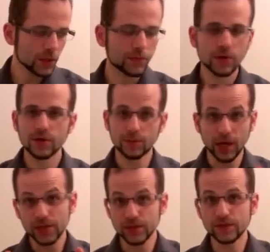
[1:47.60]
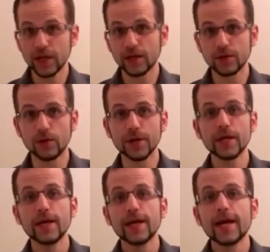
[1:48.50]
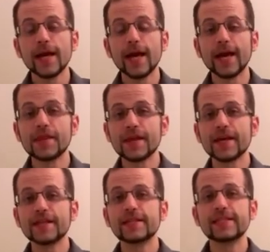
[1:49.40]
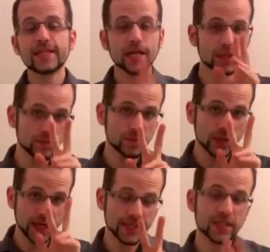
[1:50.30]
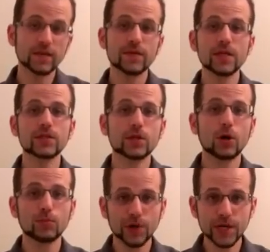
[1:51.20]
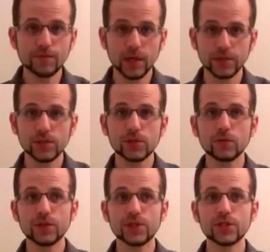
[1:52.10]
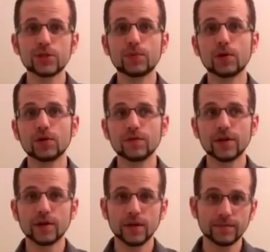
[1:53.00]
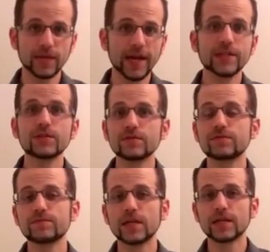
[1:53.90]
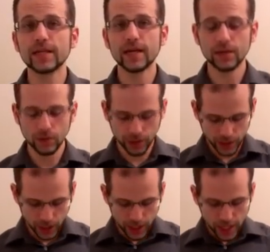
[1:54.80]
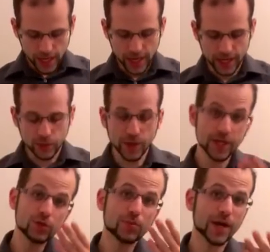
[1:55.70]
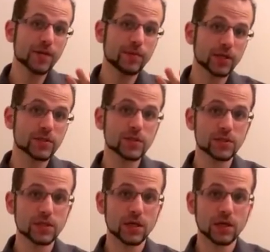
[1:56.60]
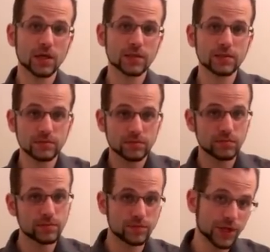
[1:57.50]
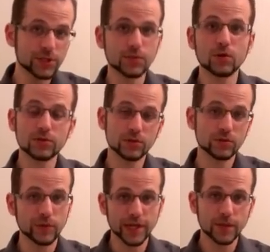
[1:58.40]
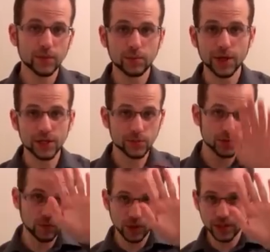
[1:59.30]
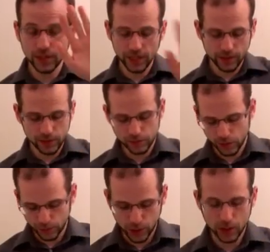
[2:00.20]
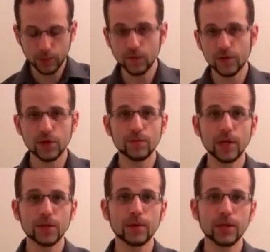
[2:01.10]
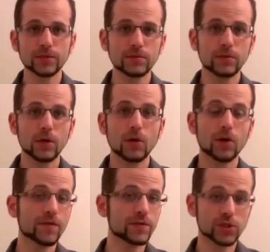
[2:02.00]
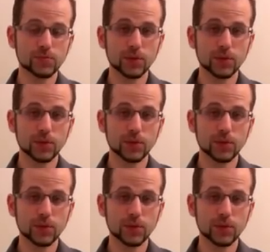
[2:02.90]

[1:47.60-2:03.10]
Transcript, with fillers: part of their positive category. And then the second activity is called brain buttons, which is part of their um, active uh, category. And the way to do brain buttons, uh, brain gym world to wake up the brain, is put one hand, one palm over the belly button, or even just